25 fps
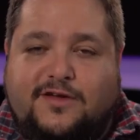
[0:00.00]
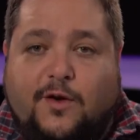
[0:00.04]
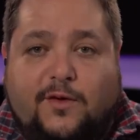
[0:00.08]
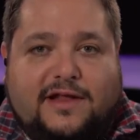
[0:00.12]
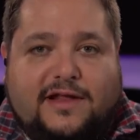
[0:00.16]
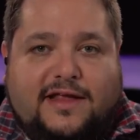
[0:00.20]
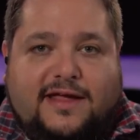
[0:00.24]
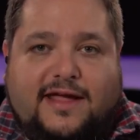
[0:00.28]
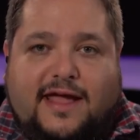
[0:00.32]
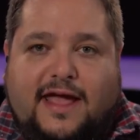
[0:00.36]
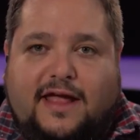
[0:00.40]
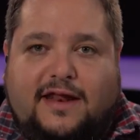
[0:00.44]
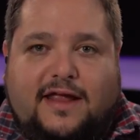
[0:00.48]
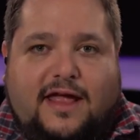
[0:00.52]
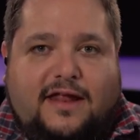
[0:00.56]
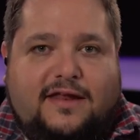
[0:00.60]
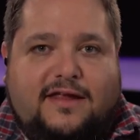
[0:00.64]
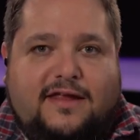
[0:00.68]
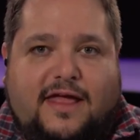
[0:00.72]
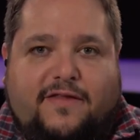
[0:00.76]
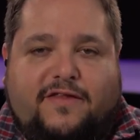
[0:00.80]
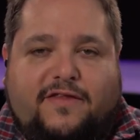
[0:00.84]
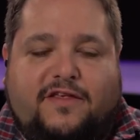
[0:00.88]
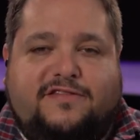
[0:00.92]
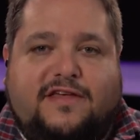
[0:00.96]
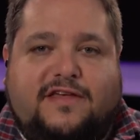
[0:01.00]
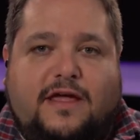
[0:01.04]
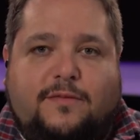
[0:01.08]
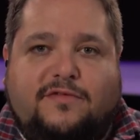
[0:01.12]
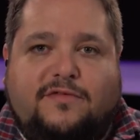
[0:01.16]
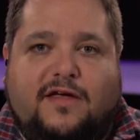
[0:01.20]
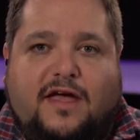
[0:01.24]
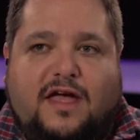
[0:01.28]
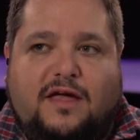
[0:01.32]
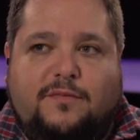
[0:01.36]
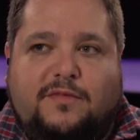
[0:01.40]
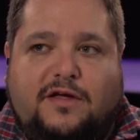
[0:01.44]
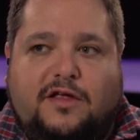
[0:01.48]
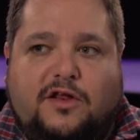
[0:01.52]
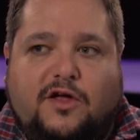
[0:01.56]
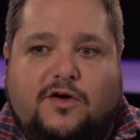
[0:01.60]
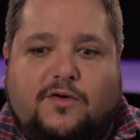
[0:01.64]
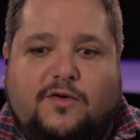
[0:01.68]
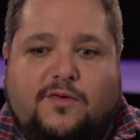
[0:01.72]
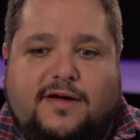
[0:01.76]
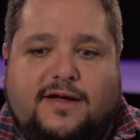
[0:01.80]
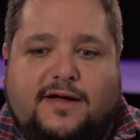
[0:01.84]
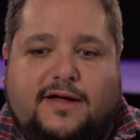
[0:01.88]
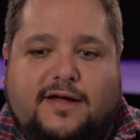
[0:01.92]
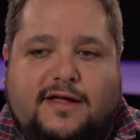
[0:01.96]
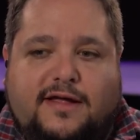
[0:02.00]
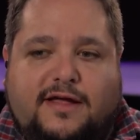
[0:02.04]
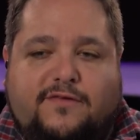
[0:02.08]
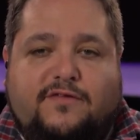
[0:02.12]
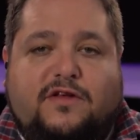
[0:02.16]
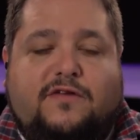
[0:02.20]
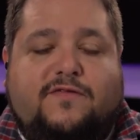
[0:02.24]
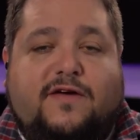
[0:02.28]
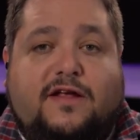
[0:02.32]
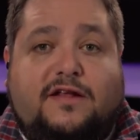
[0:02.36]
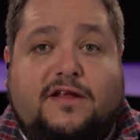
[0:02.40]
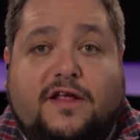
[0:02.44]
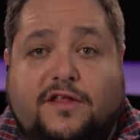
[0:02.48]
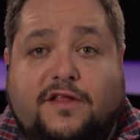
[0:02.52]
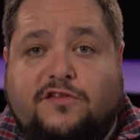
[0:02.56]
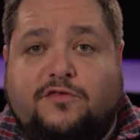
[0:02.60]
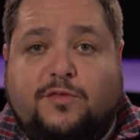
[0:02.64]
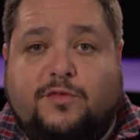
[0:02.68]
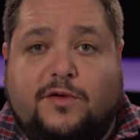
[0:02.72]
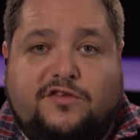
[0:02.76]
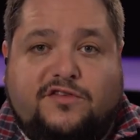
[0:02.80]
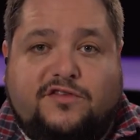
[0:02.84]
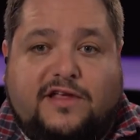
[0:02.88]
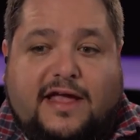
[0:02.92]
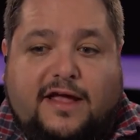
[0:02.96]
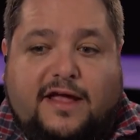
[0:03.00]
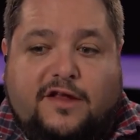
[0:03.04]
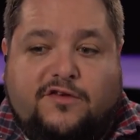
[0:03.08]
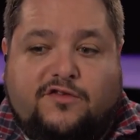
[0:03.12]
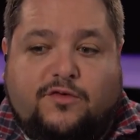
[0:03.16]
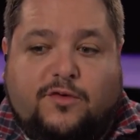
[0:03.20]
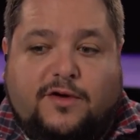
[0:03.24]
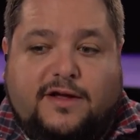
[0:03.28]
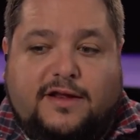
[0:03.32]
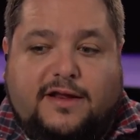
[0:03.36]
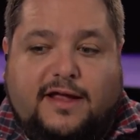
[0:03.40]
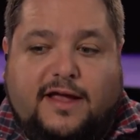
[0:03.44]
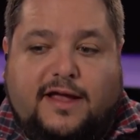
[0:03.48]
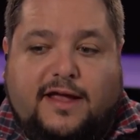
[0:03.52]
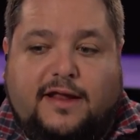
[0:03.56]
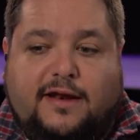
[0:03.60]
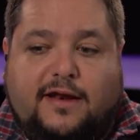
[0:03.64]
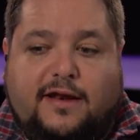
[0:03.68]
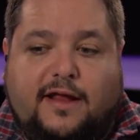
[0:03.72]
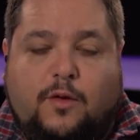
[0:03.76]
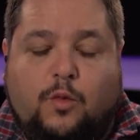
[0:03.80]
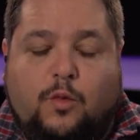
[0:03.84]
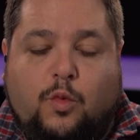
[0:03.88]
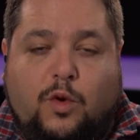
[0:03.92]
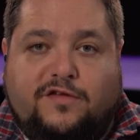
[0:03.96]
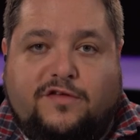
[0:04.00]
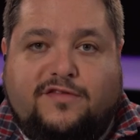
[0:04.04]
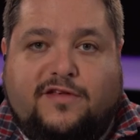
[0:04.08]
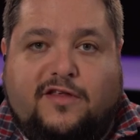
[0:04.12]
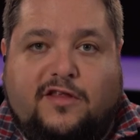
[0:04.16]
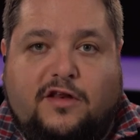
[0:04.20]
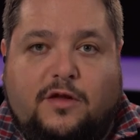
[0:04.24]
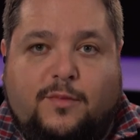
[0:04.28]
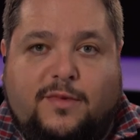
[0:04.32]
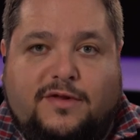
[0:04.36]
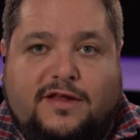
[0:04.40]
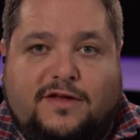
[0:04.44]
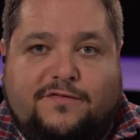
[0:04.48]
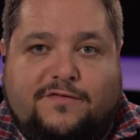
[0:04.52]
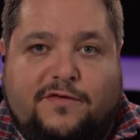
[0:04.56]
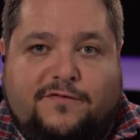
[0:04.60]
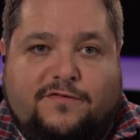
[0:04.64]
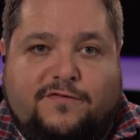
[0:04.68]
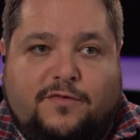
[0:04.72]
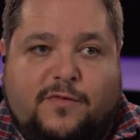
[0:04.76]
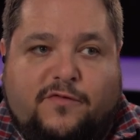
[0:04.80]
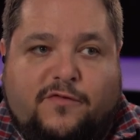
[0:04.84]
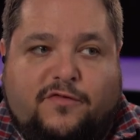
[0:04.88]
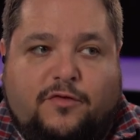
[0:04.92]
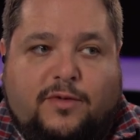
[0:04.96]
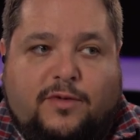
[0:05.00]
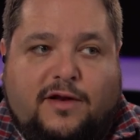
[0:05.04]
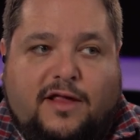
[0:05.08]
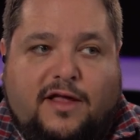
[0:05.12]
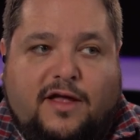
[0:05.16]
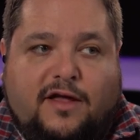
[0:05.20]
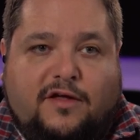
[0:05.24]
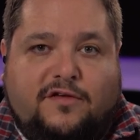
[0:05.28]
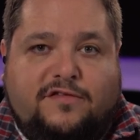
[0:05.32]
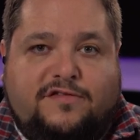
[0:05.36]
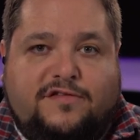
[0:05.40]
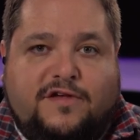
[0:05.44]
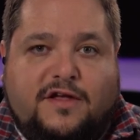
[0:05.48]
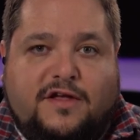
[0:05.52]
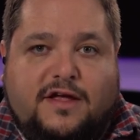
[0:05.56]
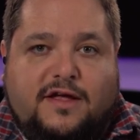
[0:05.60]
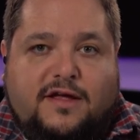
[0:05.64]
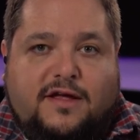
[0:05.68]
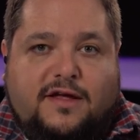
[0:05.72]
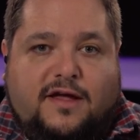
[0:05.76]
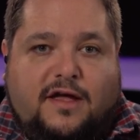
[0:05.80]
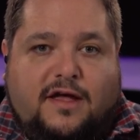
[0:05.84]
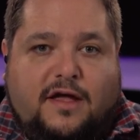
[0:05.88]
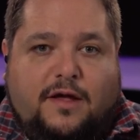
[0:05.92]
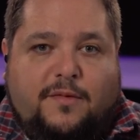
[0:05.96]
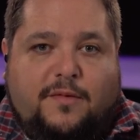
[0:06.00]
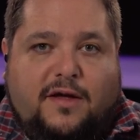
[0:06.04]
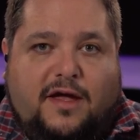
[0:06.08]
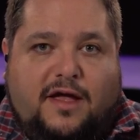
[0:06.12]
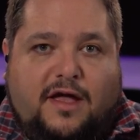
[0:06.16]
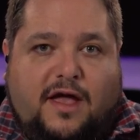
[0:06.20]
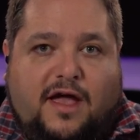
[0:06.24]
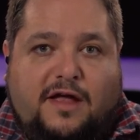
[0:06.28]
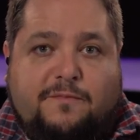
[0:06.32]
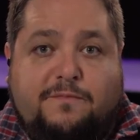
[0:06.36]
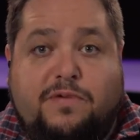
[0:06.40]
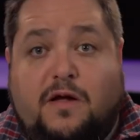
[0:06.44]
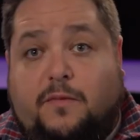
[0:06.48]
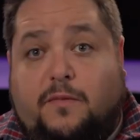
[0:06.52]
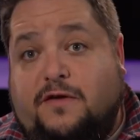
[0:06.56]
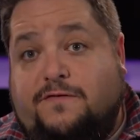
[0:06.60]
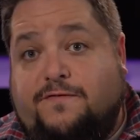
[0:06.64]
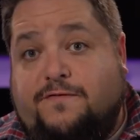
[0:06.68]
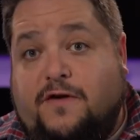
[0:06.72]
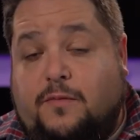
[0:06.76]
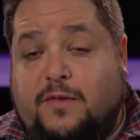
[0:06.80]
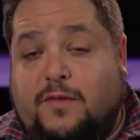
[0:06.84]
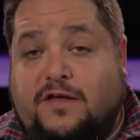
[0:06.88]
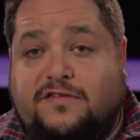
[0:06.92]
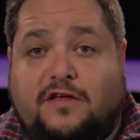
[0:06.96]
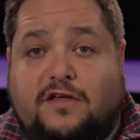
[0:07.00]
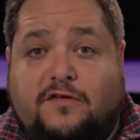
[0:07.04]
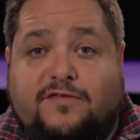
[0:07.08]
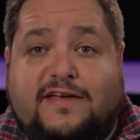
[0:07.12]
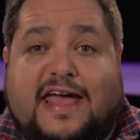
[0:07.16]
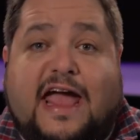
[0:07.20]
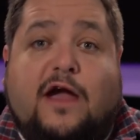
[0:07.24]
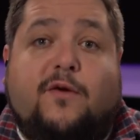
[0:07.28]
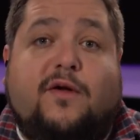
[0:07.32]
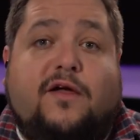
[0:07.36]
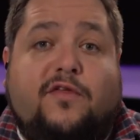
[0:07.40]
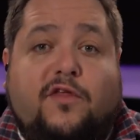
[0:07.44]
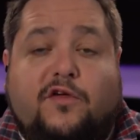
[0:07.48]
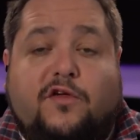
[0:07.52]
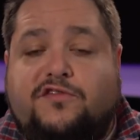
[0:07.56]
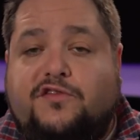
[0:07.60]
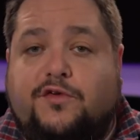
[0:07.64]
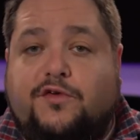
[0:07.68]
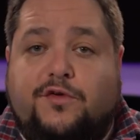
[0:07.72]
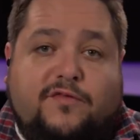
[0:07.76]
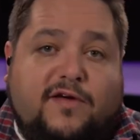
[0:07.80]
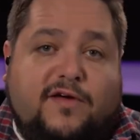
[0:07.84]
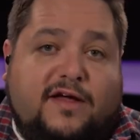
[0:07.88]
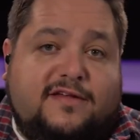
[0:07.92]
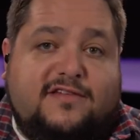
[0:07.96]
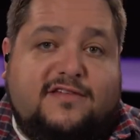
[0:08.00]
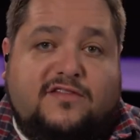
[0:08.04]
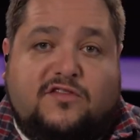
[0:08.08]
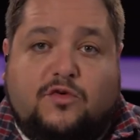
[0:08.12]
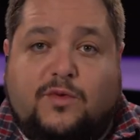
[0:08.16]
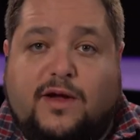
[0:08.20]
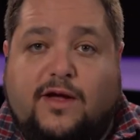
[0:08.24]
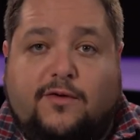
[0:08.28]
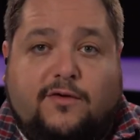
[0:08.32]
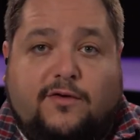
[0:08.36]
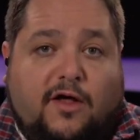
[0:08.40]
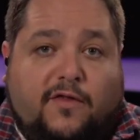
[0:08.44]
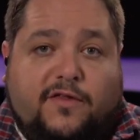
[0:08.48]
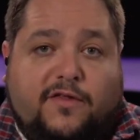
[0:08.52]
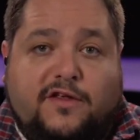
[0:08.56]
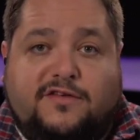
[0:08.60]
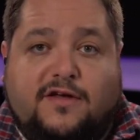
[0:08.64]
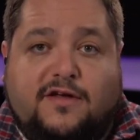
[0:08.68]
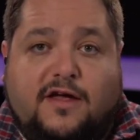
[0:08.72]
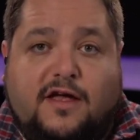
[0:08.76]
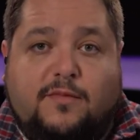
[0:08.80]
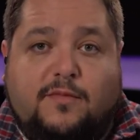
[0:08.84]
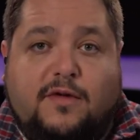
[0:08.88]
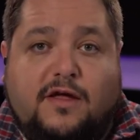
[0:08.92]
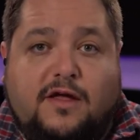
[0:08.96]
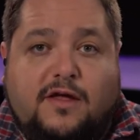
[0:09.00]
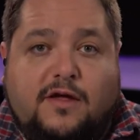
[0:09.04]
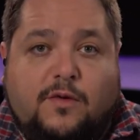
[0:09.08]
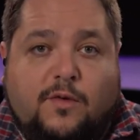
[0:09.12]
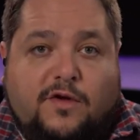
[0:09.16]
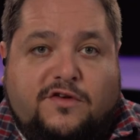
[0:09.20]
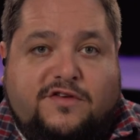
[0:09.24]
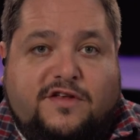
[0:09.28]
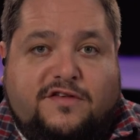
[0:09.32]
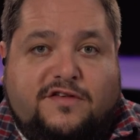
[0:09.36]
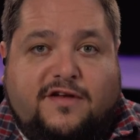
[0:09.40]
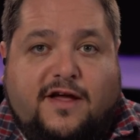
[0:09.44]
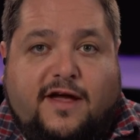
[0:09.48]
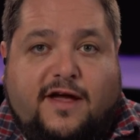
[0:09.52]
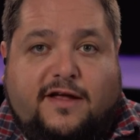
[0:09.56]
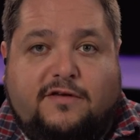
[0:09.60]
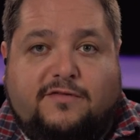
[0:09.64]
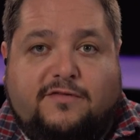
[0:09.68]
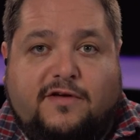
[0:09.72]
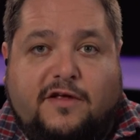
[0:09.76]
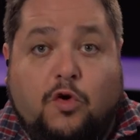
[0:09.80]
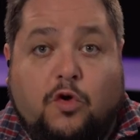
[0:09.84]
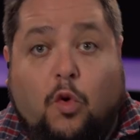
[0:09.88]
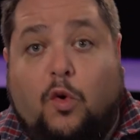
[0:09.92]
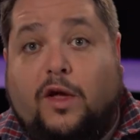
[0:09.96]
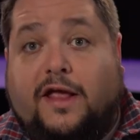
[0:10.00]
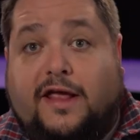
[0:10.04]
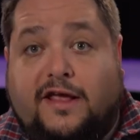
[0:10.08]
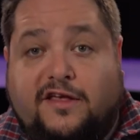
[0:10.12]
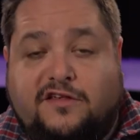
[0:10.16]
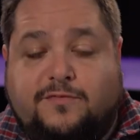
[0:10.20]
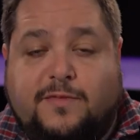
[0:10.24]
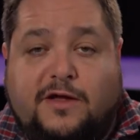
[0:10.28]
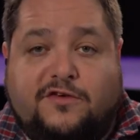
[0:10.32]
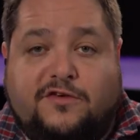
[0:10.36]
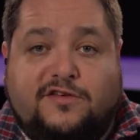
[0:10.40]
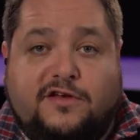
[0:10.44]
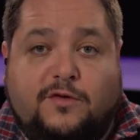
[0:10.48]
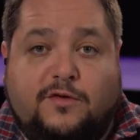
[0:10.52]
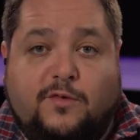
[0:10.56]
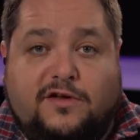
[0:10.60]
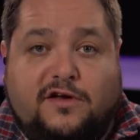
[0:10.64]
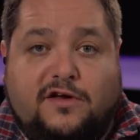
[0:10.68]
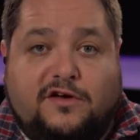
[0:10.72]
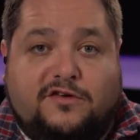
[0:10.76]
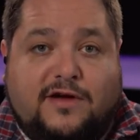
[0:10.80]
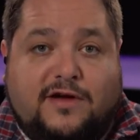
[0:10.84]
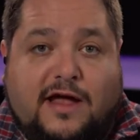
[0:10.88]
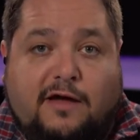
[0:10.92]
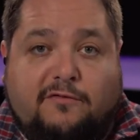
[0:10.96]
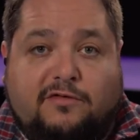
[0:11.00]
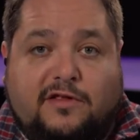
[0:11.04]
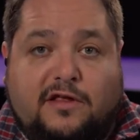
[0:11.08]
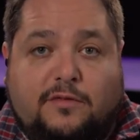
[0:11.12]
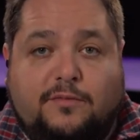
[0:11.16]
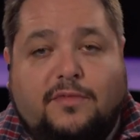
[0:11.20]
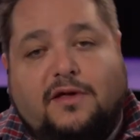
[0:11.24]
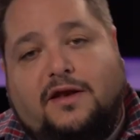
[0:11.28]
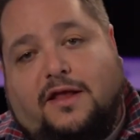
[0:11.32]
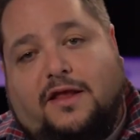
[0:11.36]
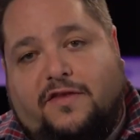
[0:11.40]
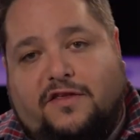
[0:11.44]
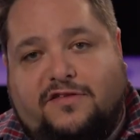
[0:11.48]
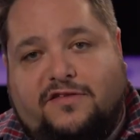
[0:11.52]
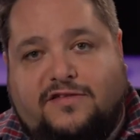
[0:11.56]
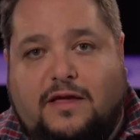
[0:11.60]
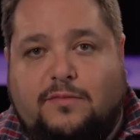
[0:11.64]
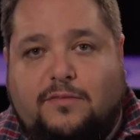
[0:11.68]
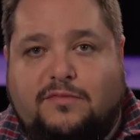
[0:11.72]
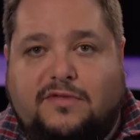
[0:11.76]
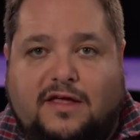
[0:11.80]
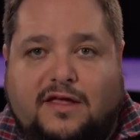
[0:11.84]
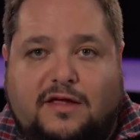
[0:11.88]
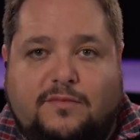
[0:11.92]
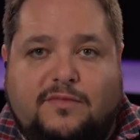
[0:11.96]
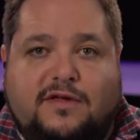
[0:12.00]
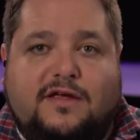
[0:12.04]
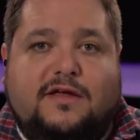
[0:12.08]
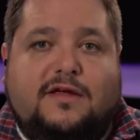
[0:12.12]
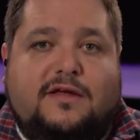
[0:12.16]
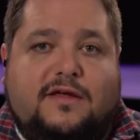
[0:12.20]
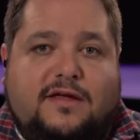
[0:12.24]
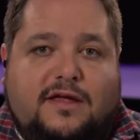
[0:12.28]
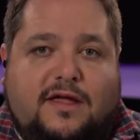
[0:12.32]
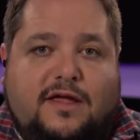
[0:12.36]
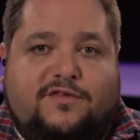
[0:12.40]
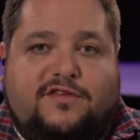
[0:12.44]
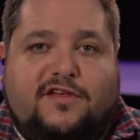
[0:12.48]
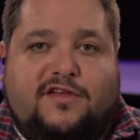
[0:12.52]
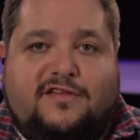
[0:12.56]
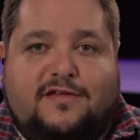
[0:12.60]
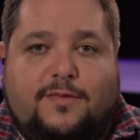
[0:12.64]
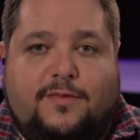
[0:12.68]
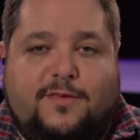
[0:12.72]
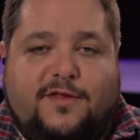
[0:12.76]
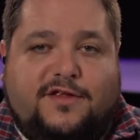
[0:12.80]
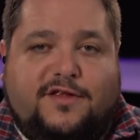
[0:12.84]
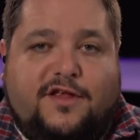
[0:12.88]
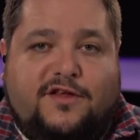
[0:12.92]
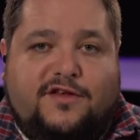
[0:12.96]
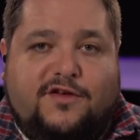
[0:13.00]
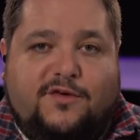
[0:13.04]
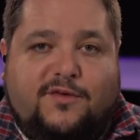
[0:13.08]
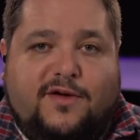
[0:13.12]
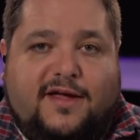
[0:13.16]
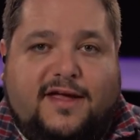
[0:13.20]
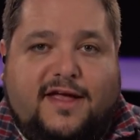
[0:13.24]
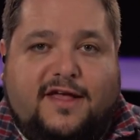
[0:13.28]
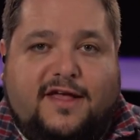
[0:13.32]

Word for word: Totally. And and at the same time, you know, uh, even if I did switch to Android and I was a little bit different from everybody else, um, I, I, probably find myself carrying those two devices around all the time, which is kind of annoying, especially when you're traveling. But at the same time, gives you something to do, I